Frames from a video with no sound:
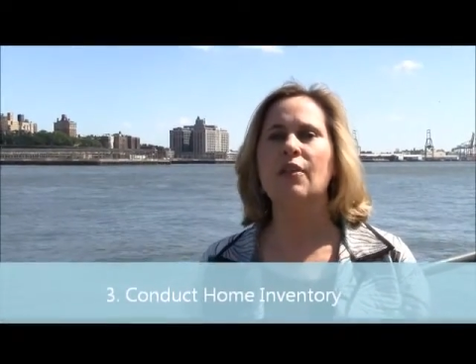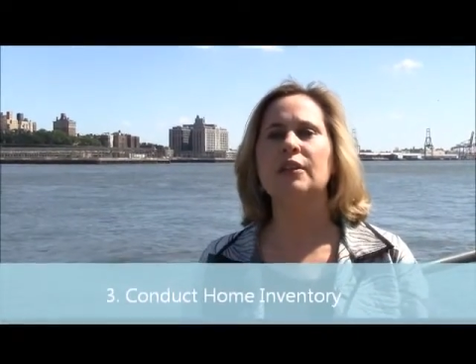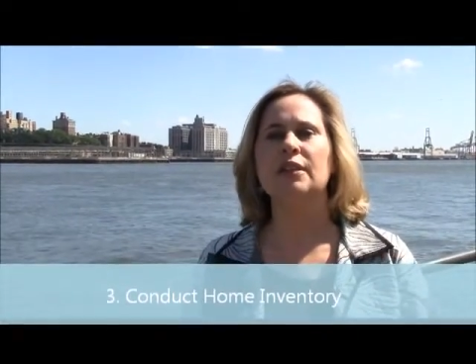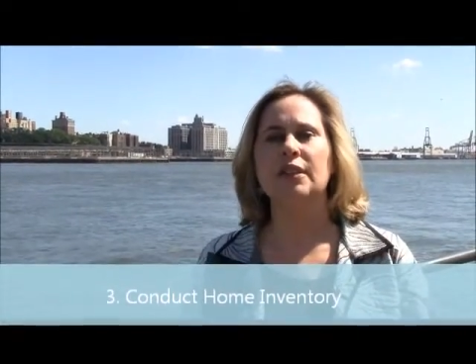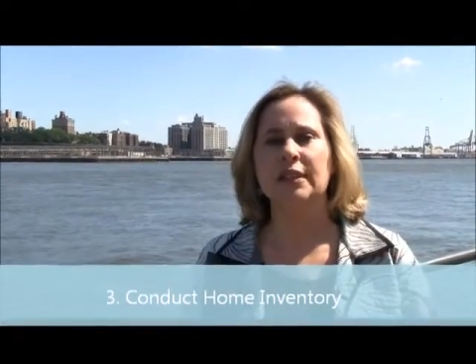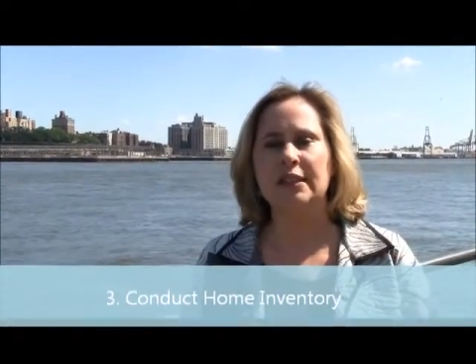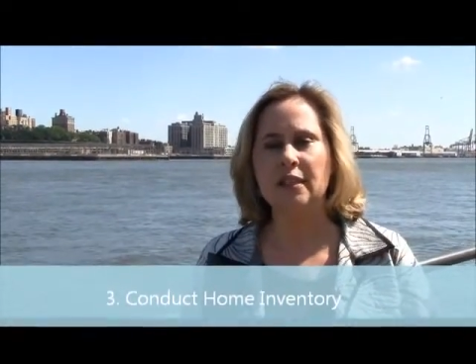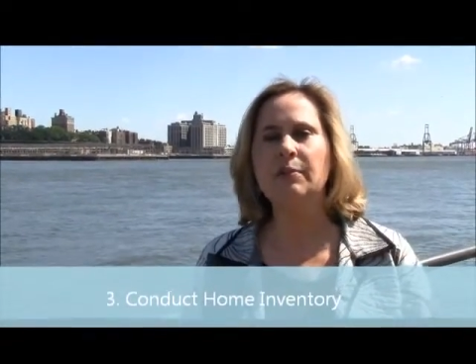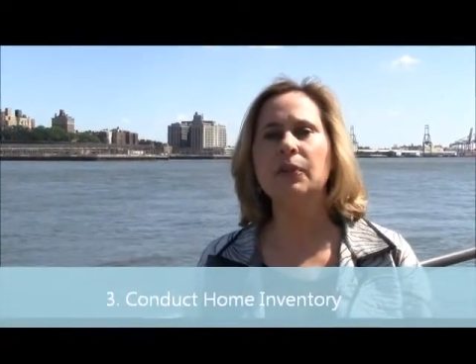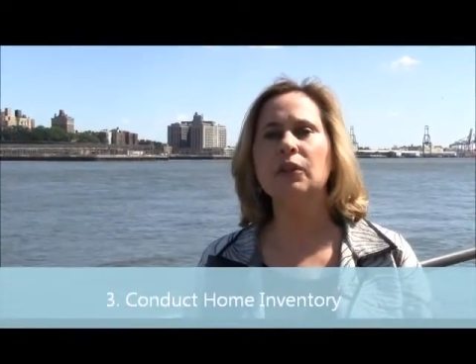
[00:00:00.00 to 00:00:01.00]
This is a
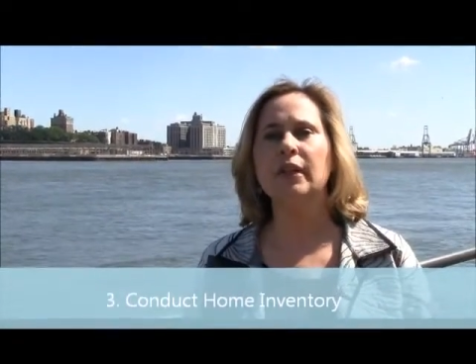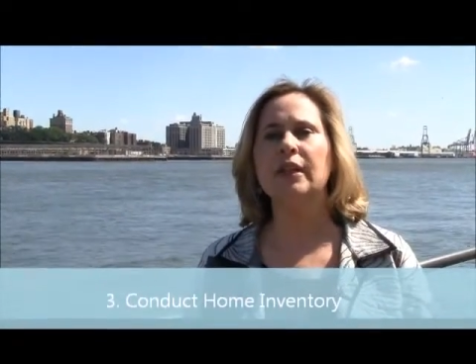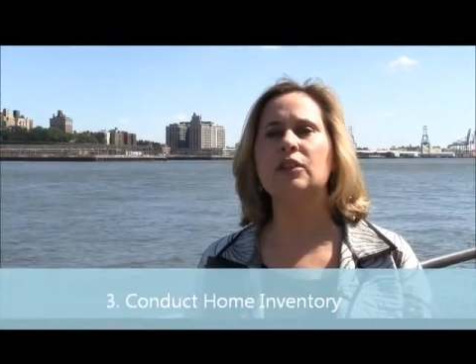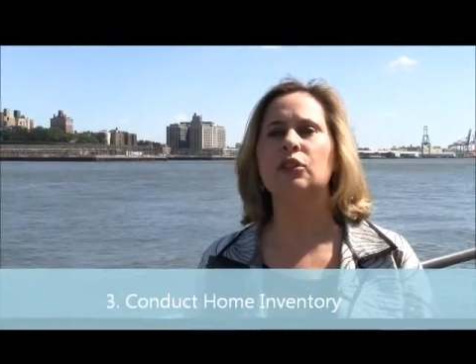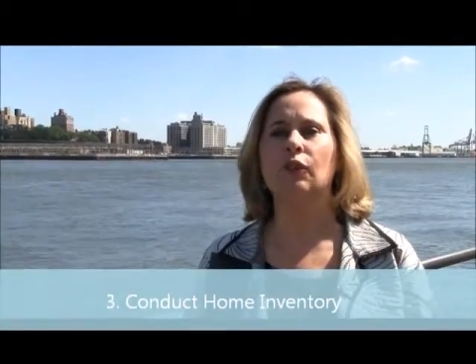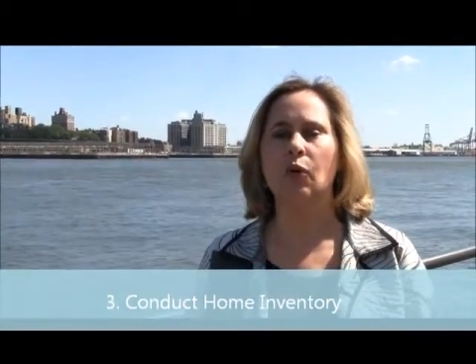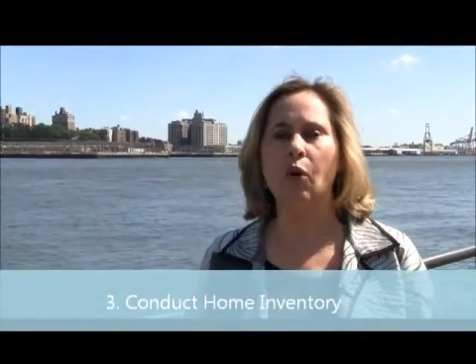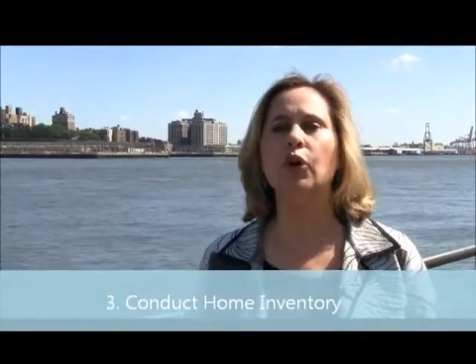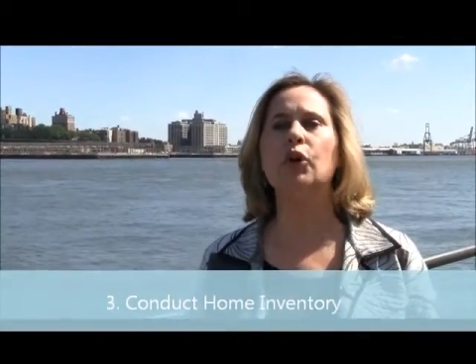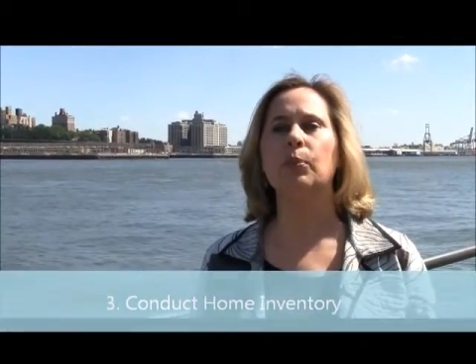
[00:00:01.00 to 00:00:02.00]
simple list of
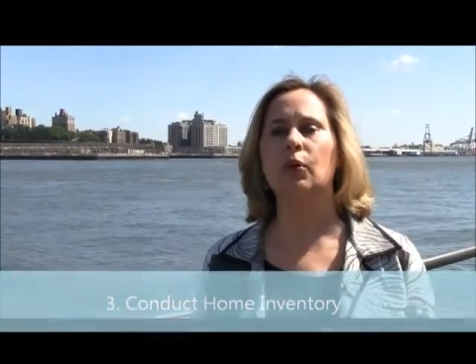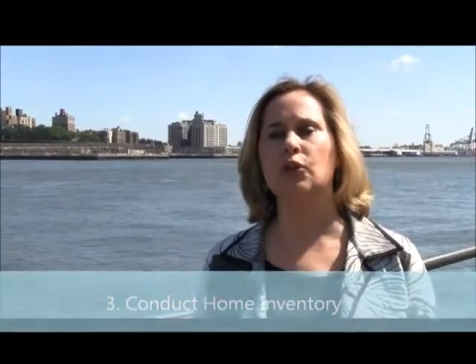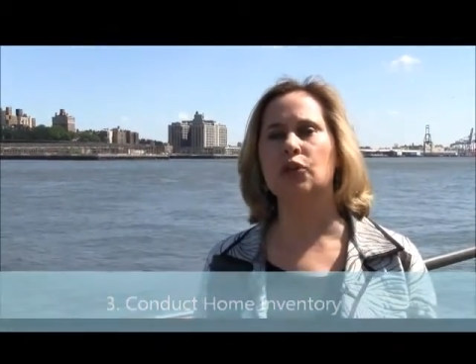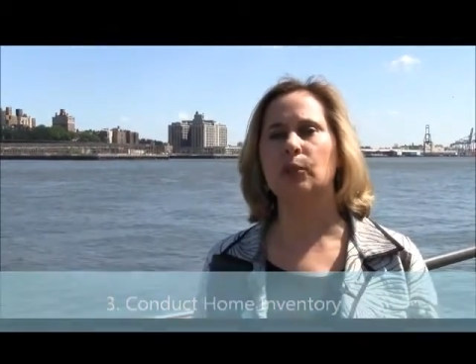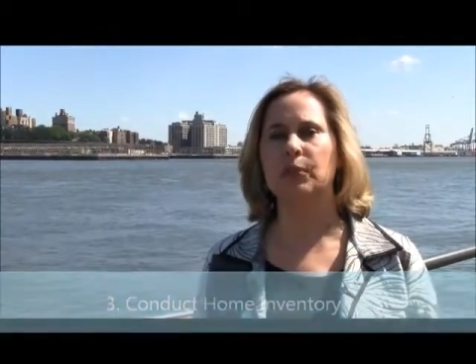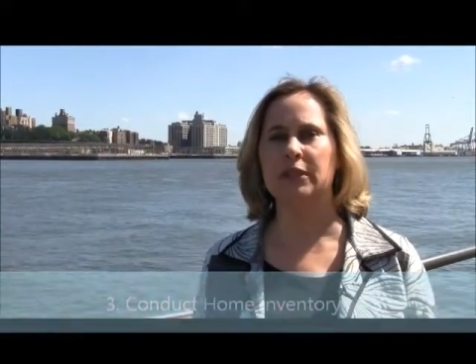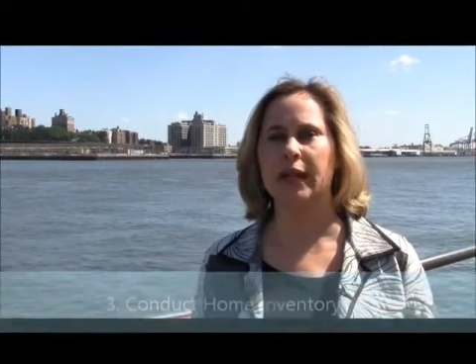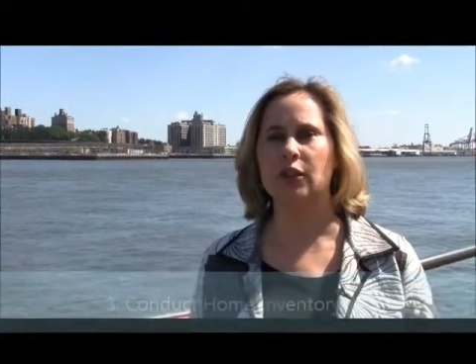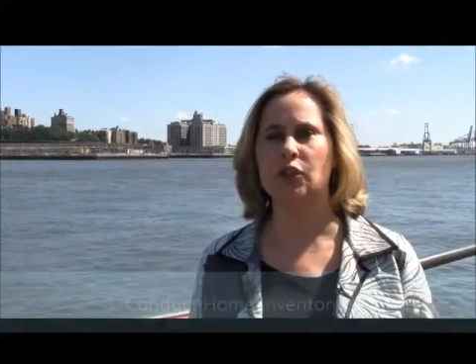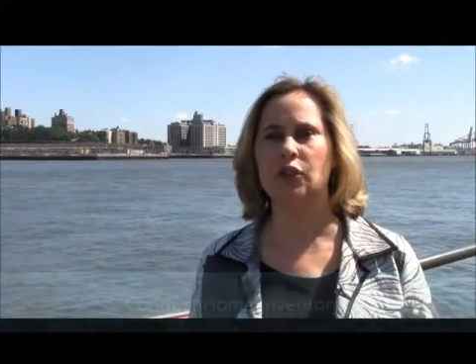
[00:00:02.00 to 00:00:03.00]
all your personal
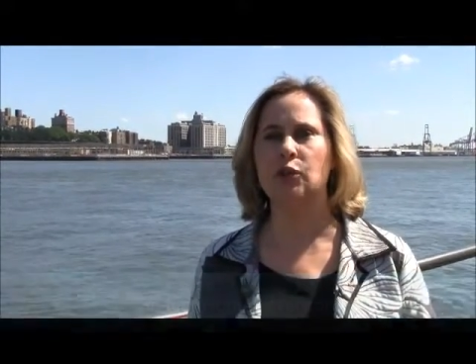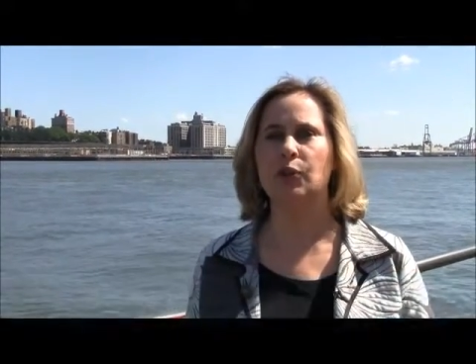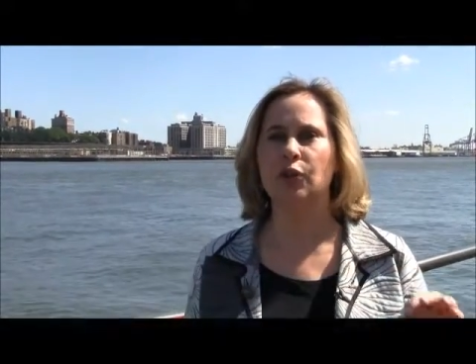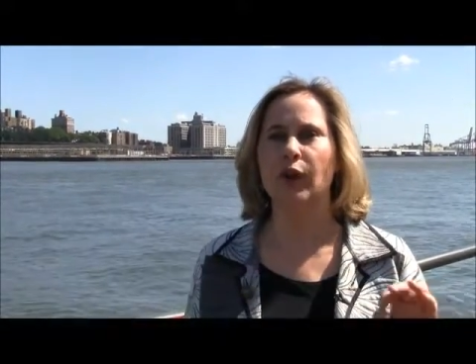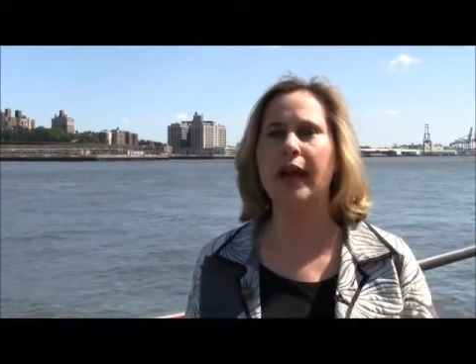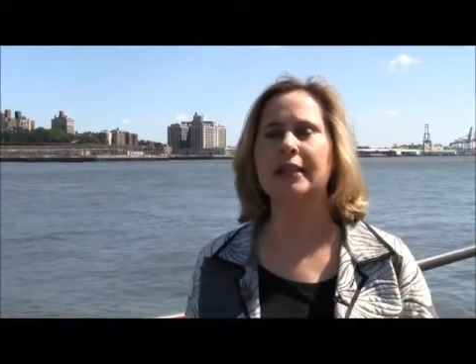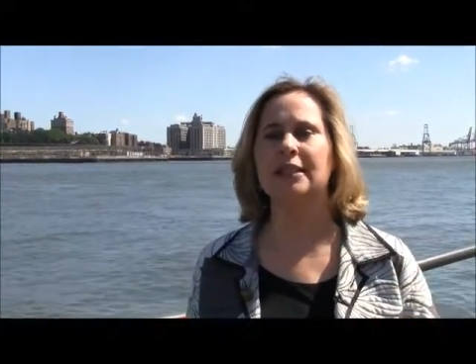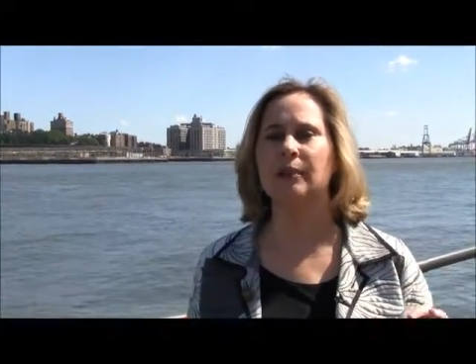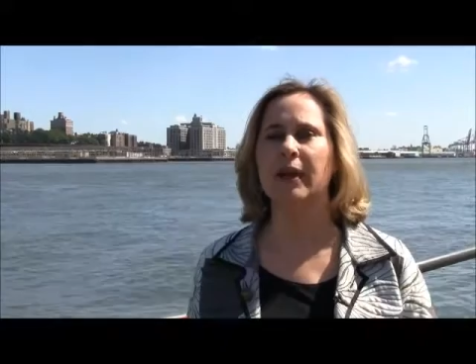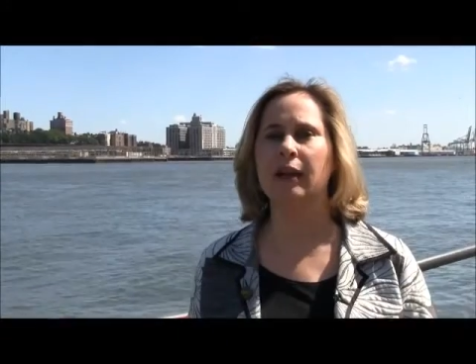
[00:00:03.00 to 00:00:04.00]
possessions with their
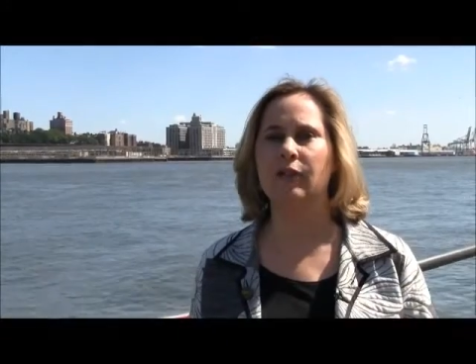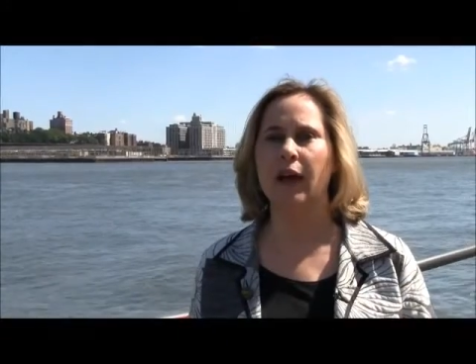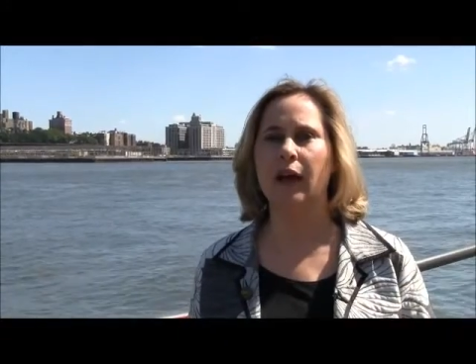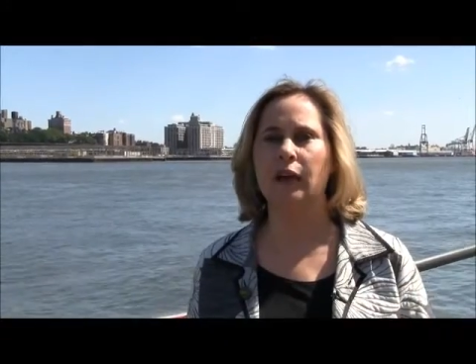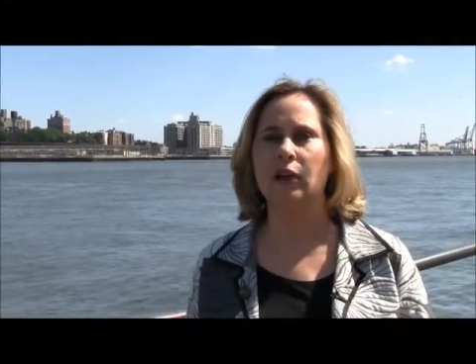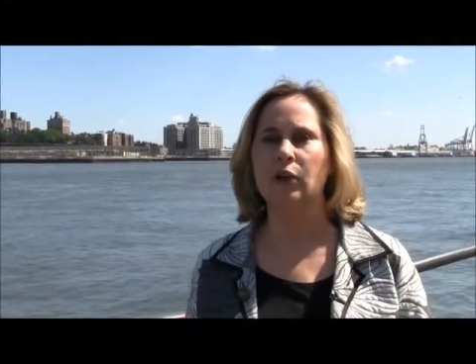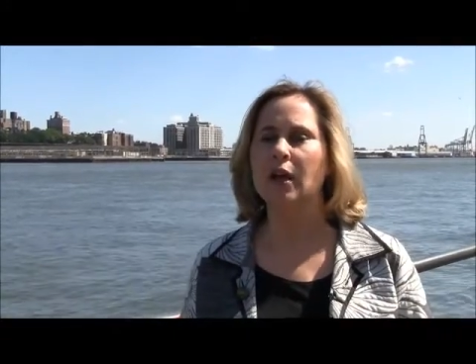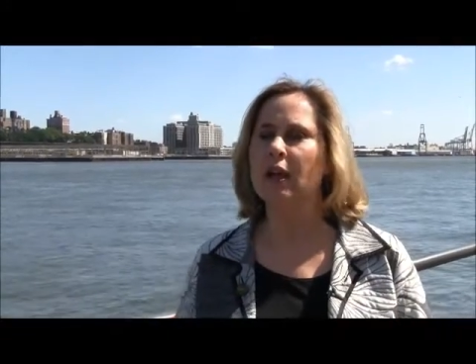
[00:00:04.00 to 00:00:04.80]
estimated value.